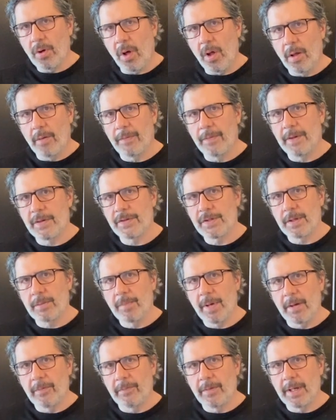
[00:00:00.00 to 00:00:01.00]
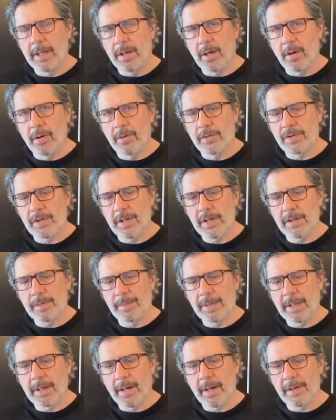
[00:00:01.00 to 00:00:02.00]
all of this in my videos is
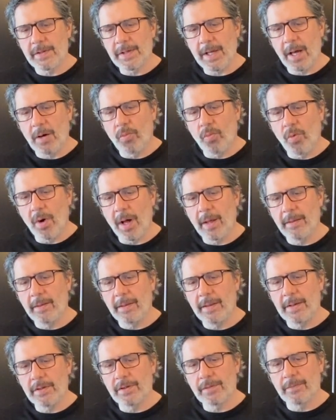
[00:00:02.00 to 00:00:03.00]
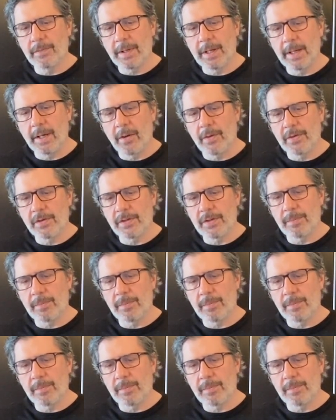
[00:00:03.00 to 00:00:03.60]
because I want these videos